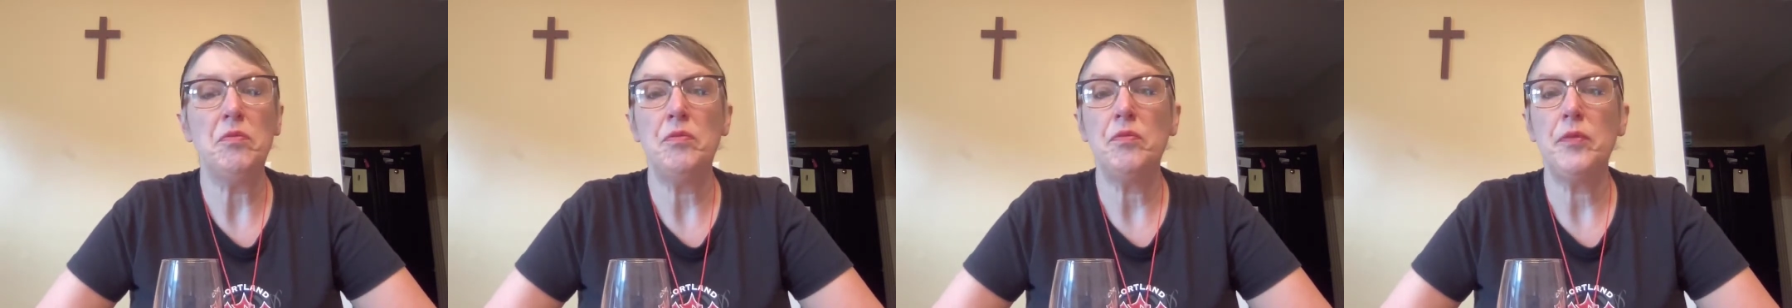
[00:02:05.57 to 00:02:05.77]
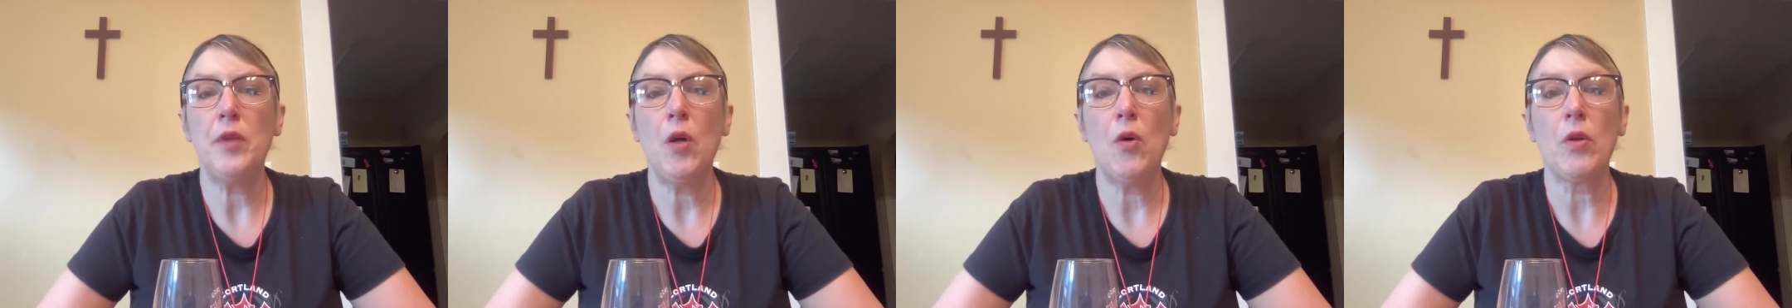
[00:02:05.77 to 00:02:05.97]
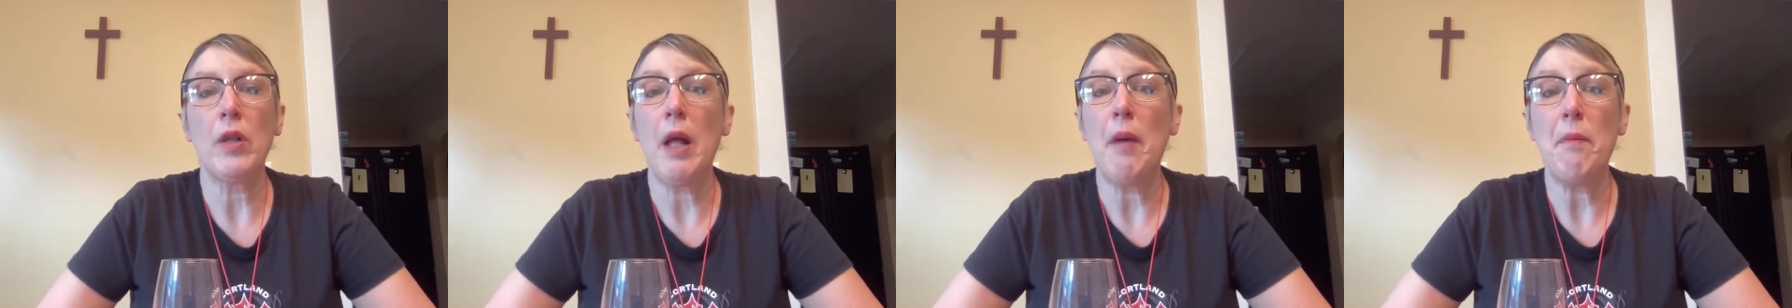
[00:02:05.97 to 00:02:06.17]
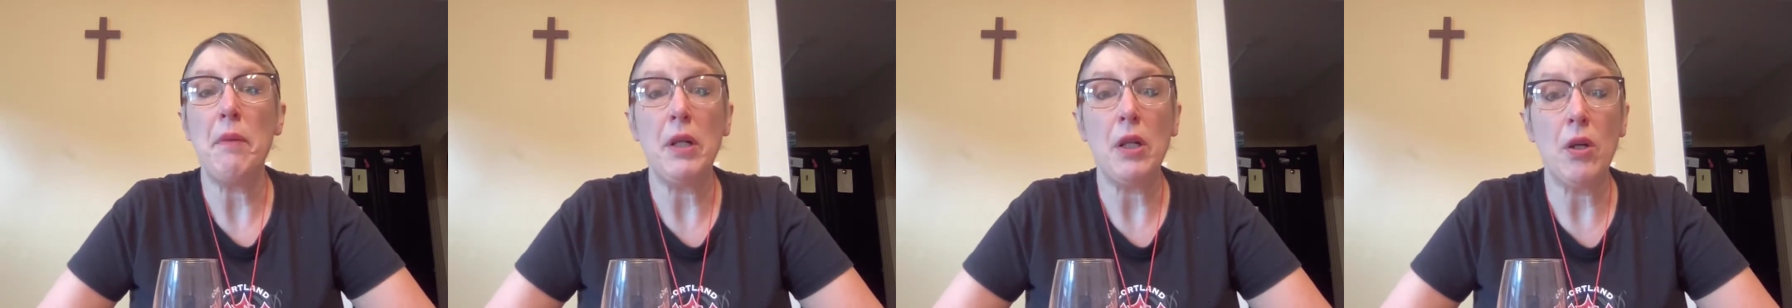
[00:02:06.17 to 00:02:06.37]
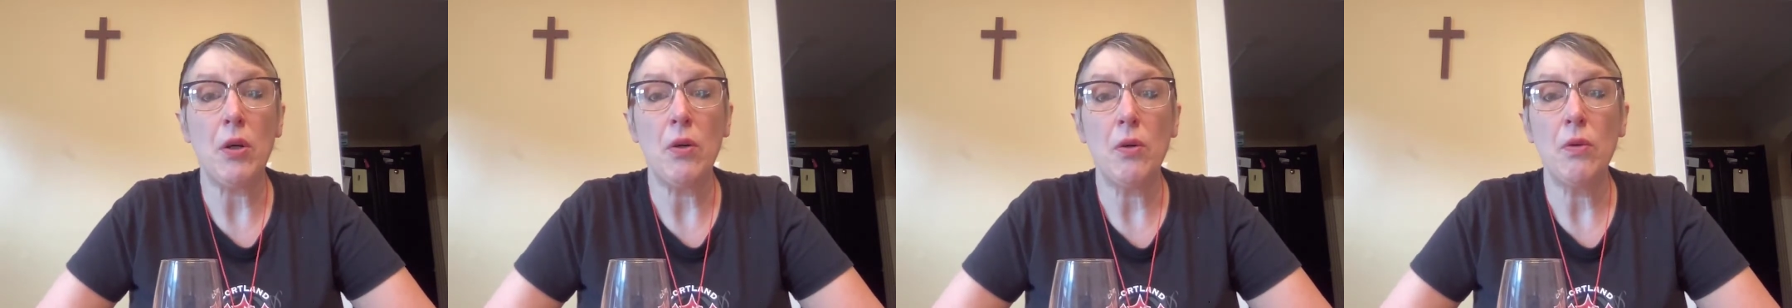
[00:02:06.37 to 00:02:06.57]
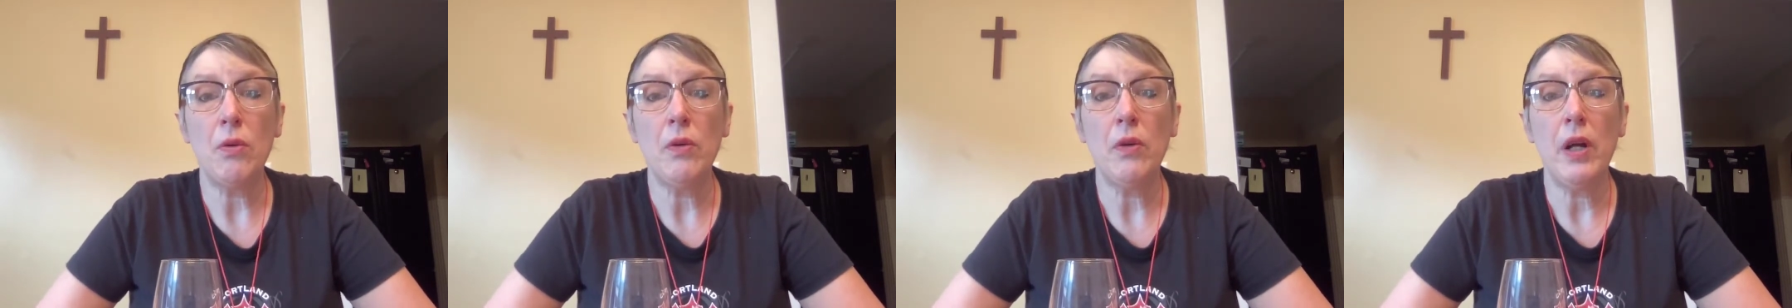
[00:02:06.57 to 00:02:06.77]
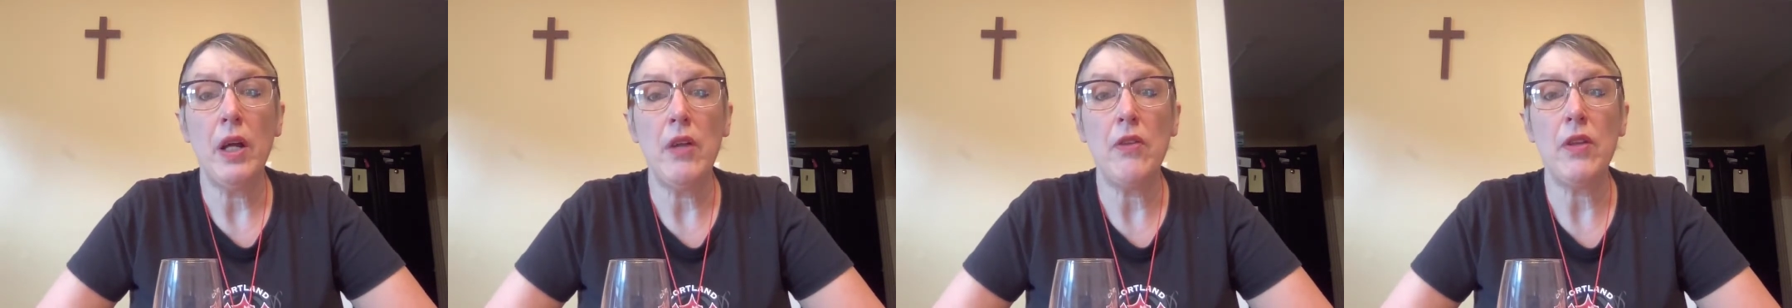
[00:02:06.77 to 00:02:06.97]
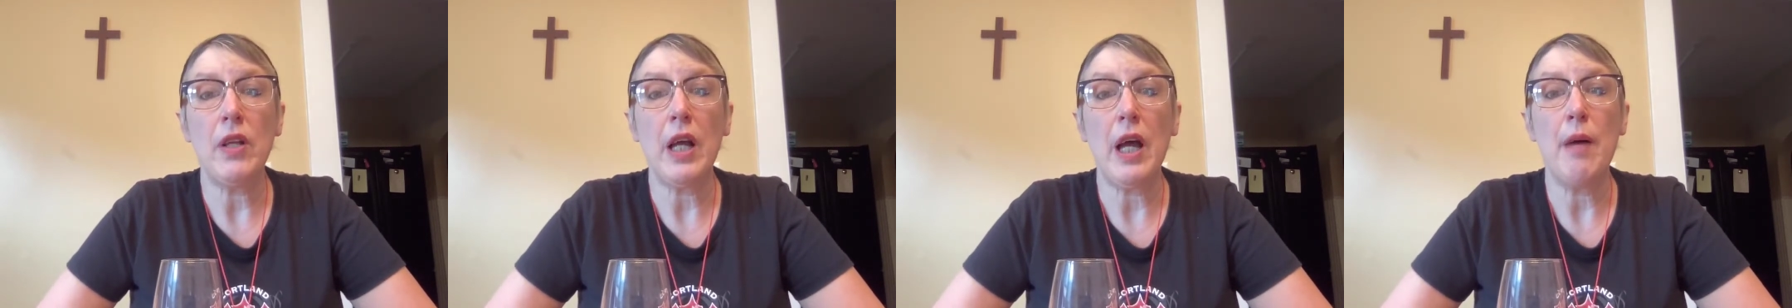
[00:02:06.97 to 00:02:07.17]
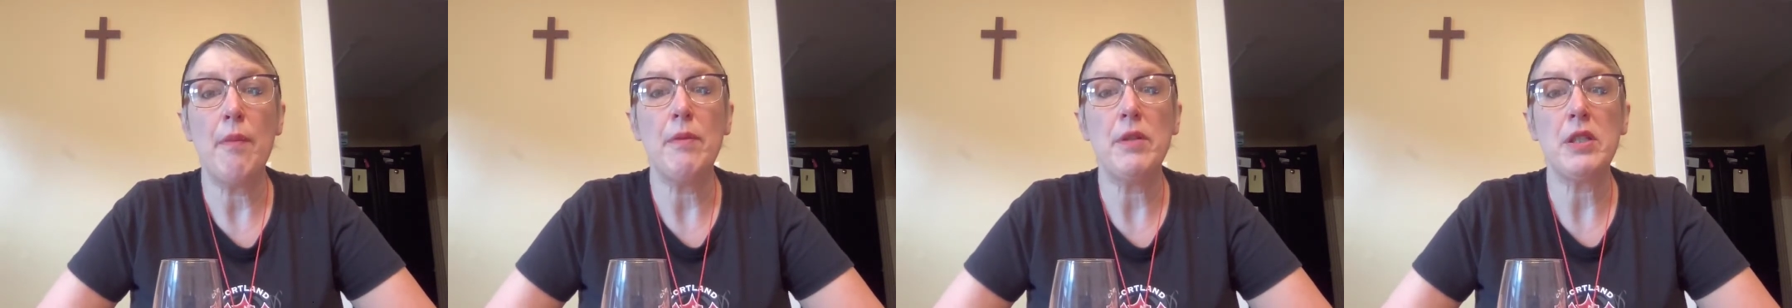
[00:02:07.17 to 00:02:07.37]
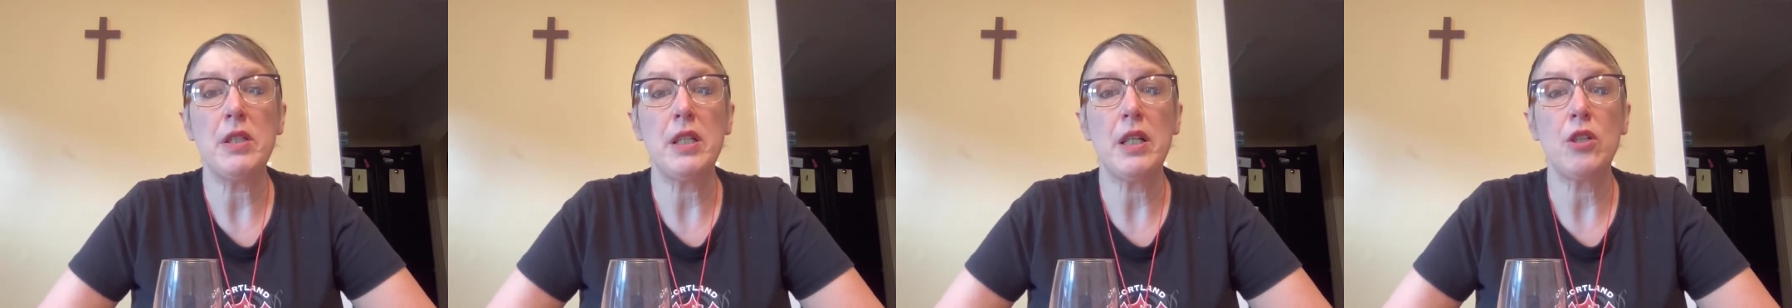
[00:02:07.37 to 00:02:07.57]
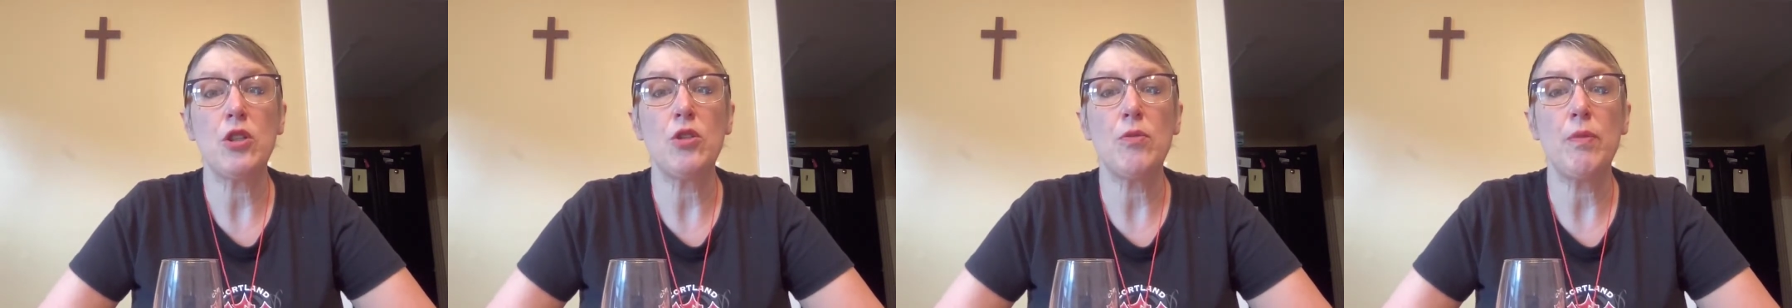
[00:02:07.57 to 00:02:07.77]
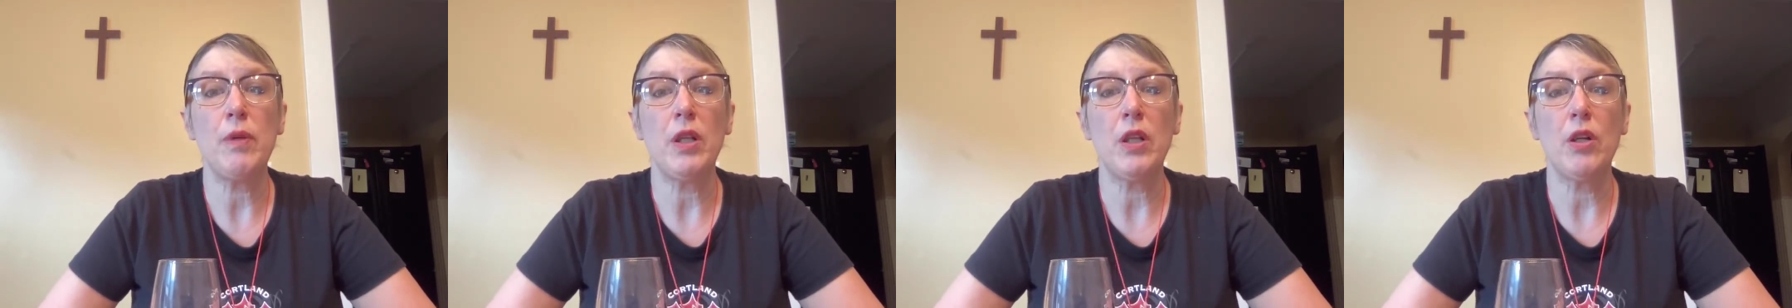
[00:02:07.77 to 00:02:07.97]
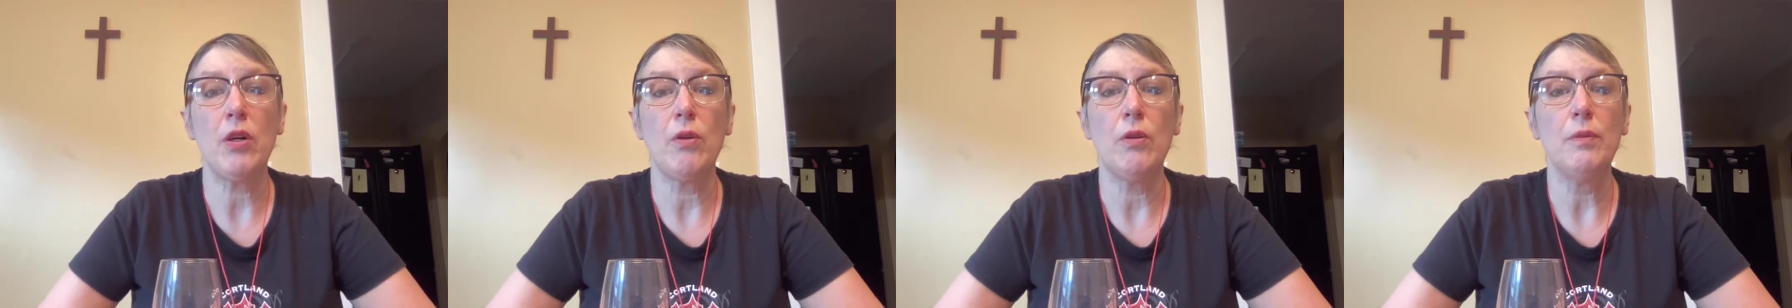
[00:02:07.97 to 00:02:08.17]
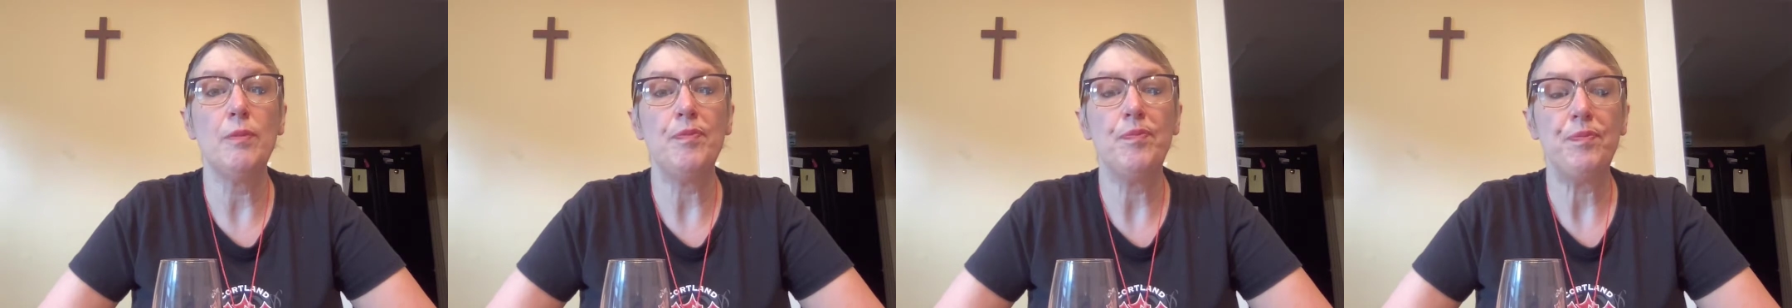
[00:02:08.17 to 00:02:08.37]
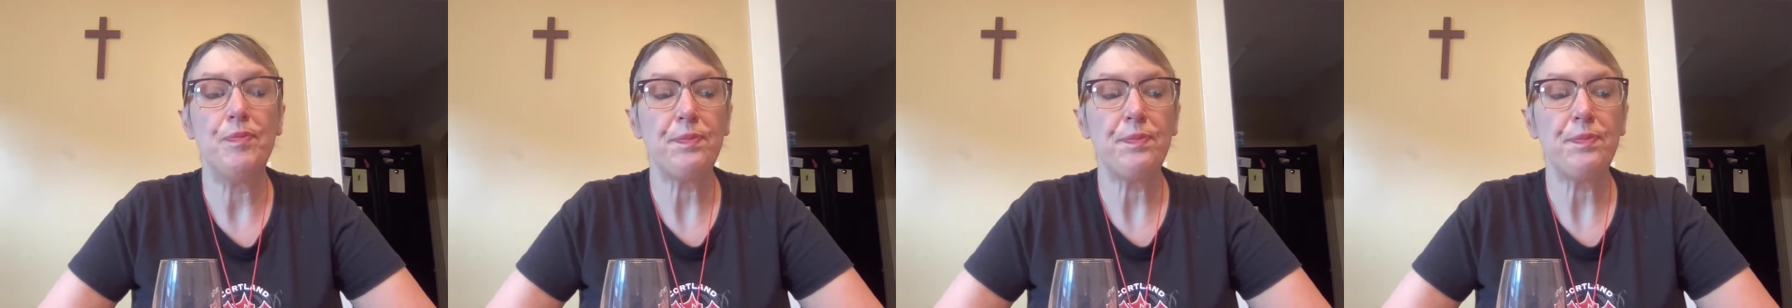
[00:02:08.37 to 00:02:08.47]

you know, let me know in the comment section below.